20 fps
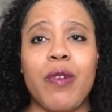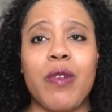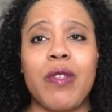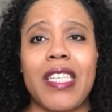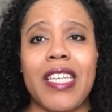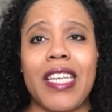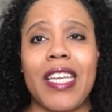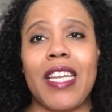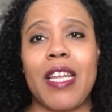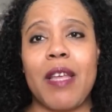
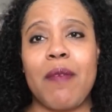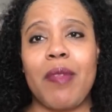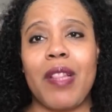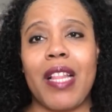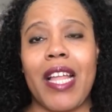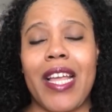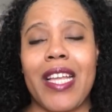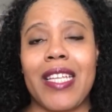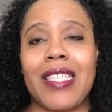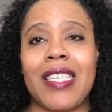routine in
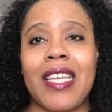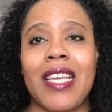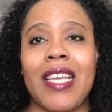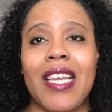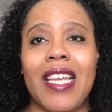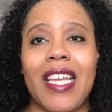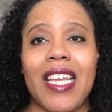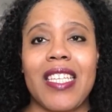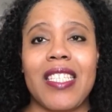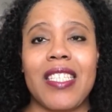place
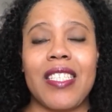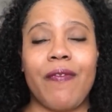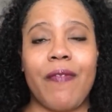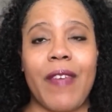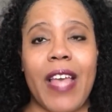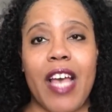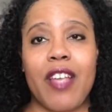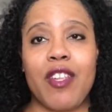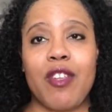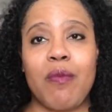is
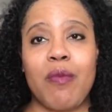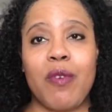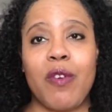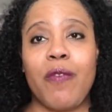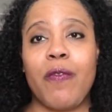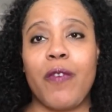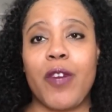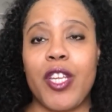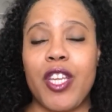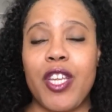valuable
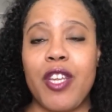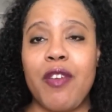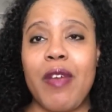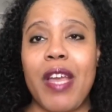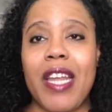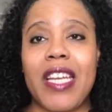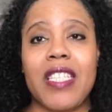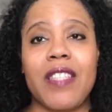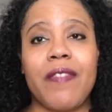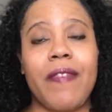for you,
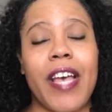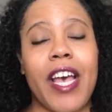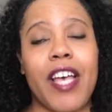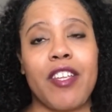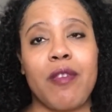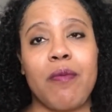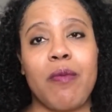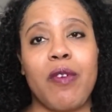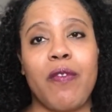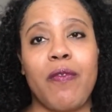and it's
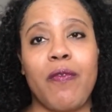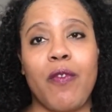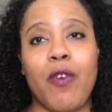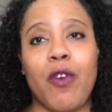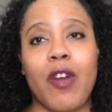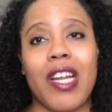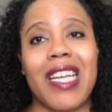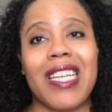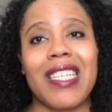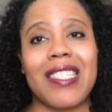valuable
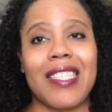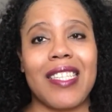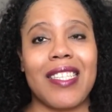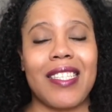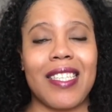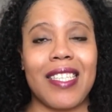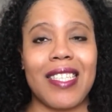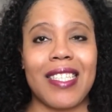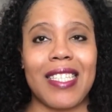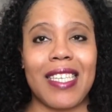for
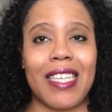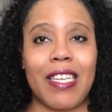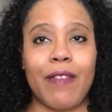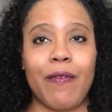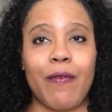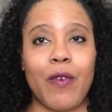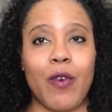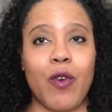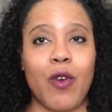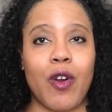consistency
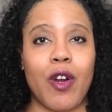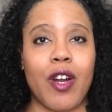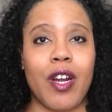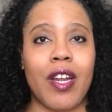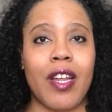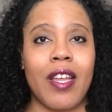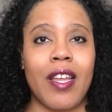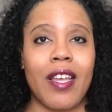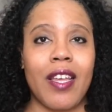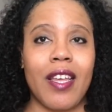
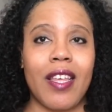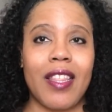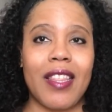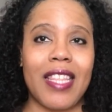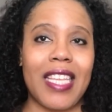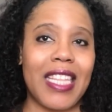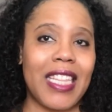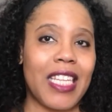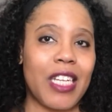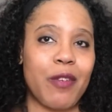for
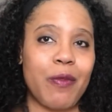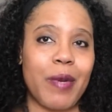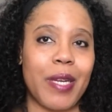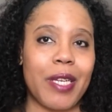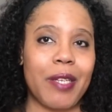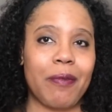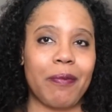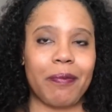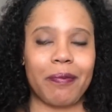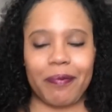the little one.
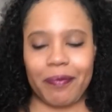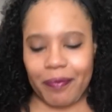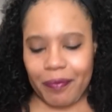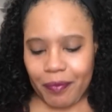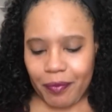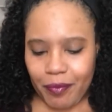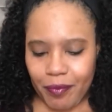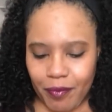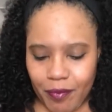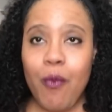
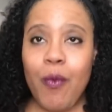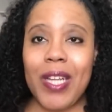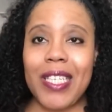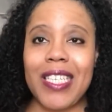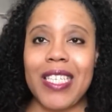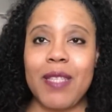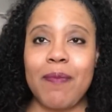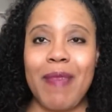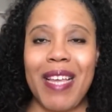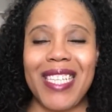
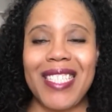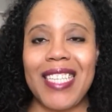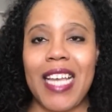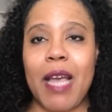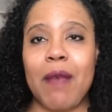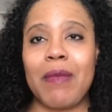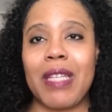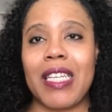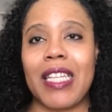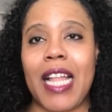What does
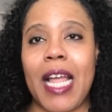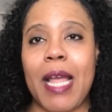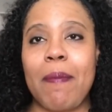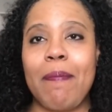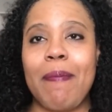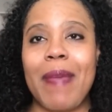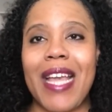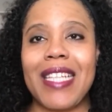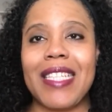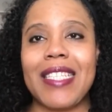bedtime look
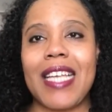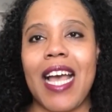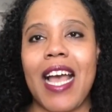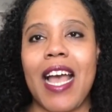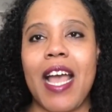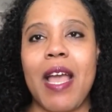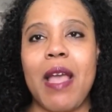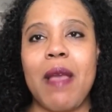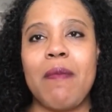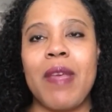like?
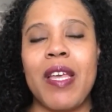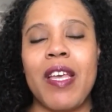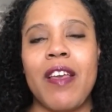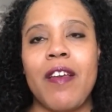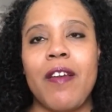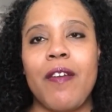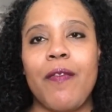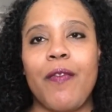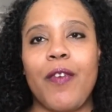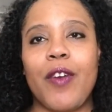Bedtime
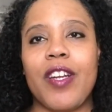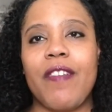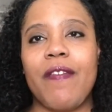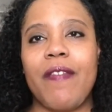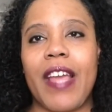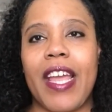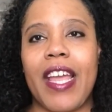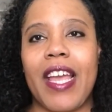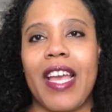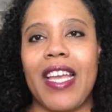for
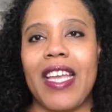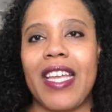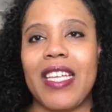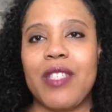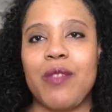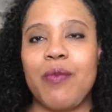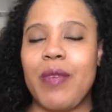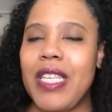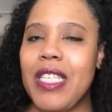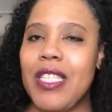Nevaeh
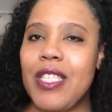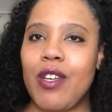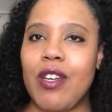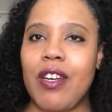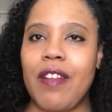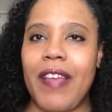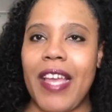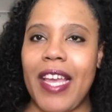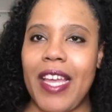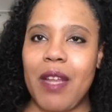is we
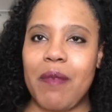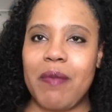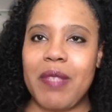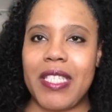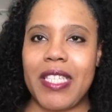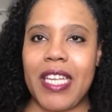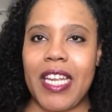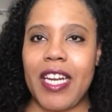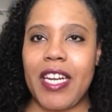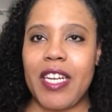sort of head
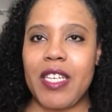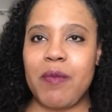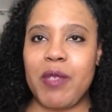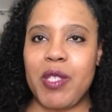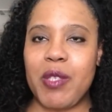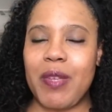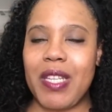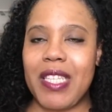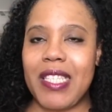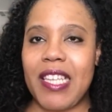upstairs
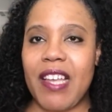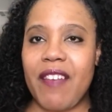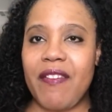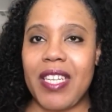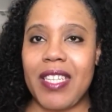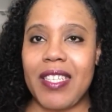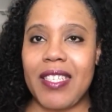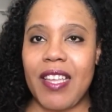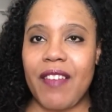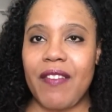between
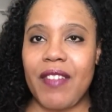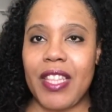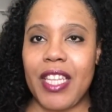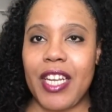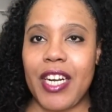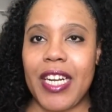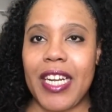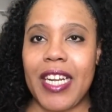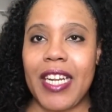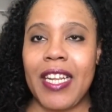7 and
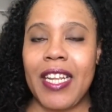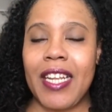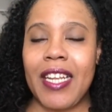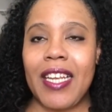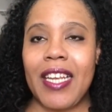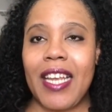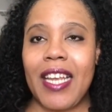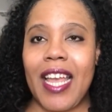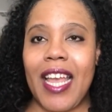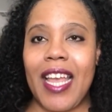7:30,
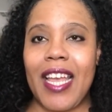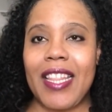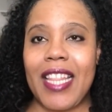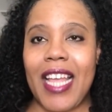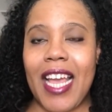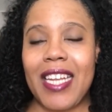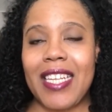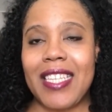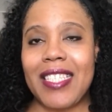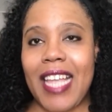
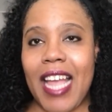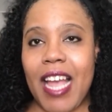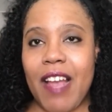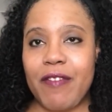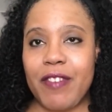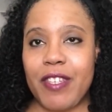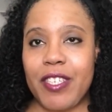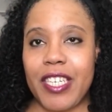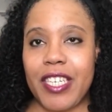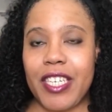and that is
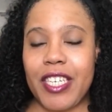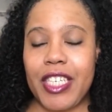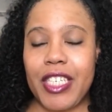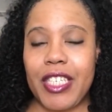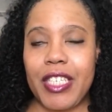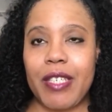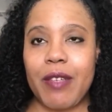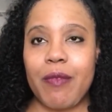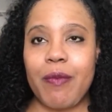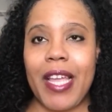after
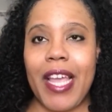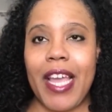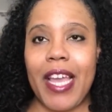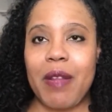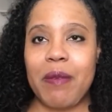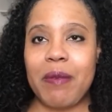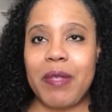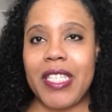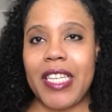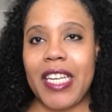dinner. We
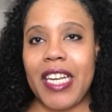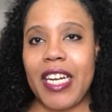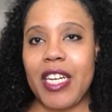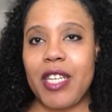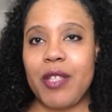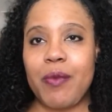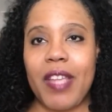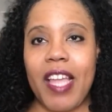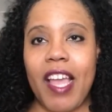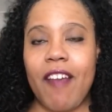head
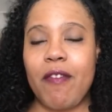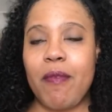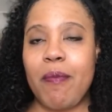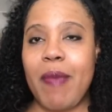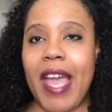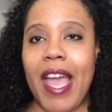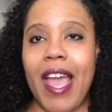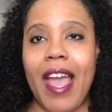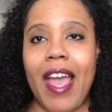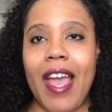upstairs, we have a
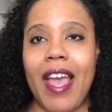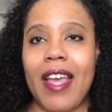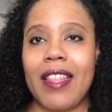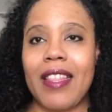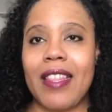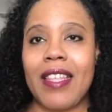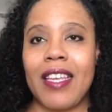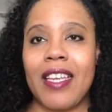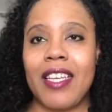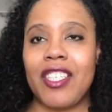
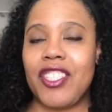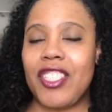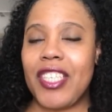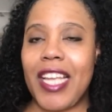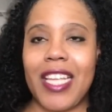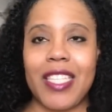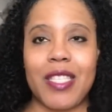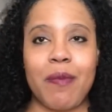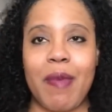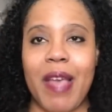bath,
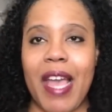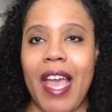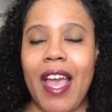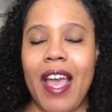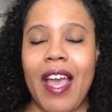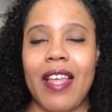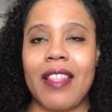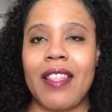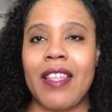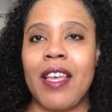she has a
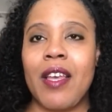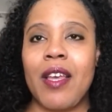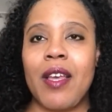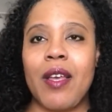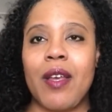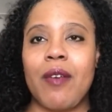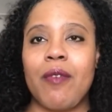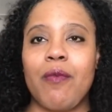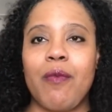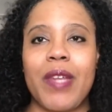bath,
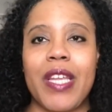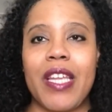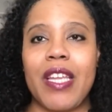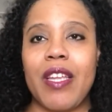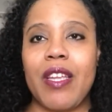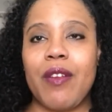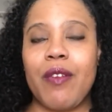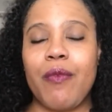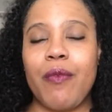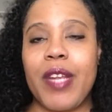
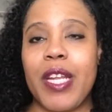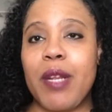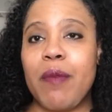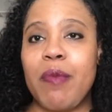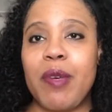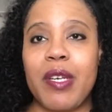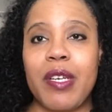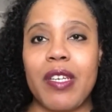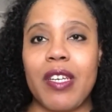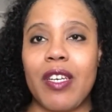we read a
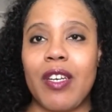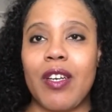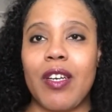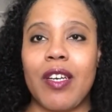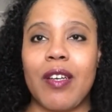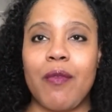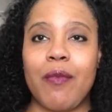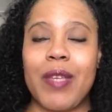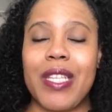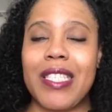book,
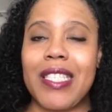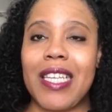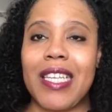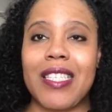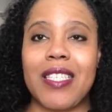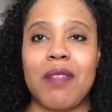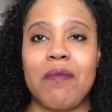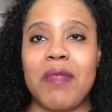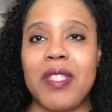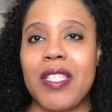we
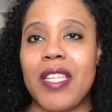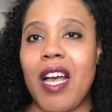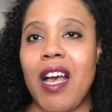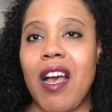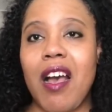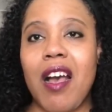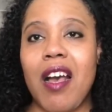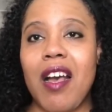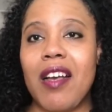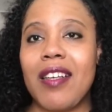sing some
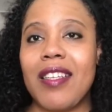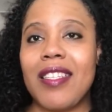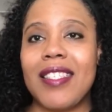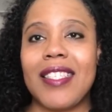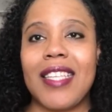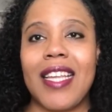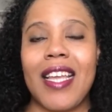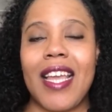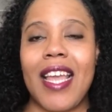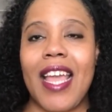
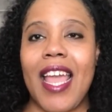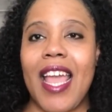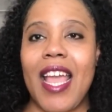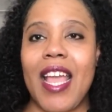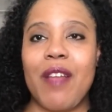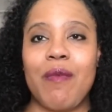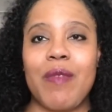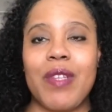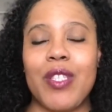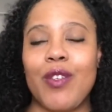songs,
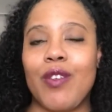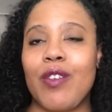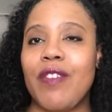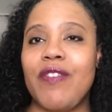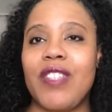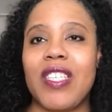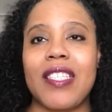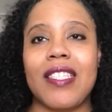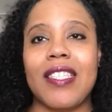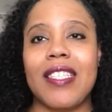and we sort
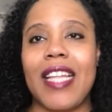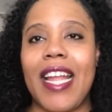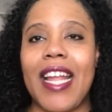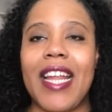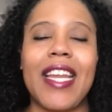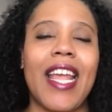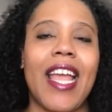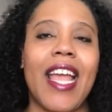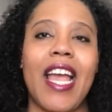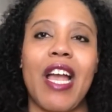of just
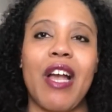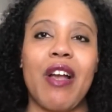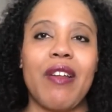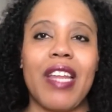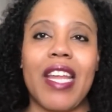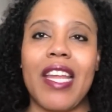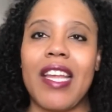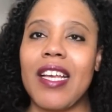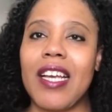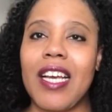lay
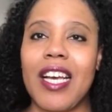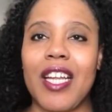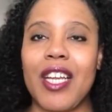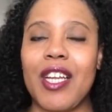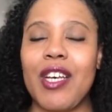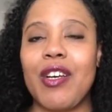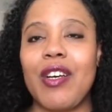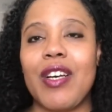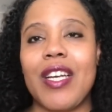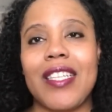down and
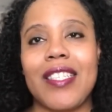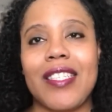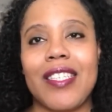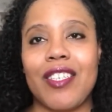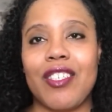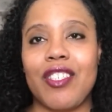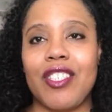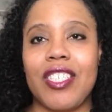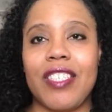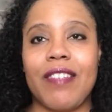cuddle
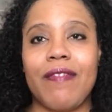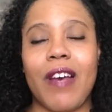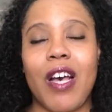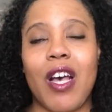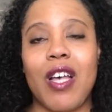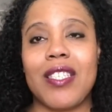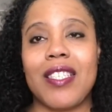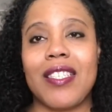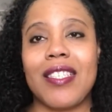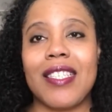until she
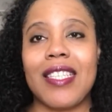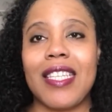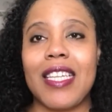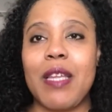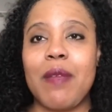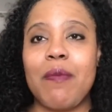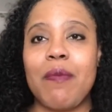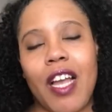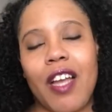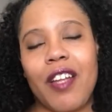falls
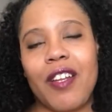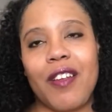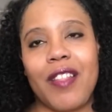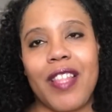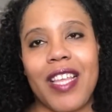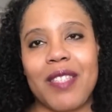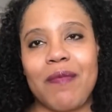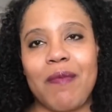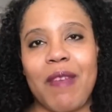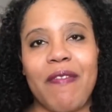asleep. Y'all
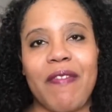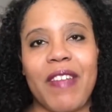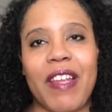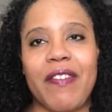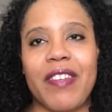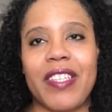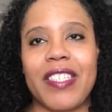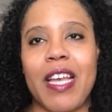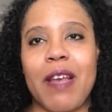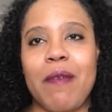know that's my
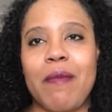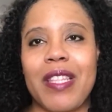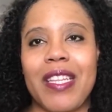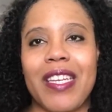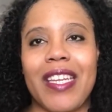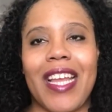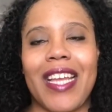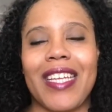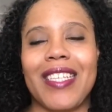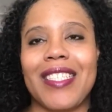favorite time of
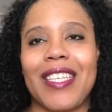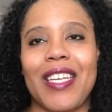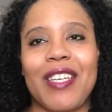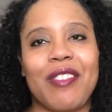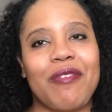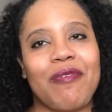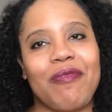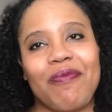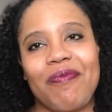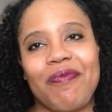the day, so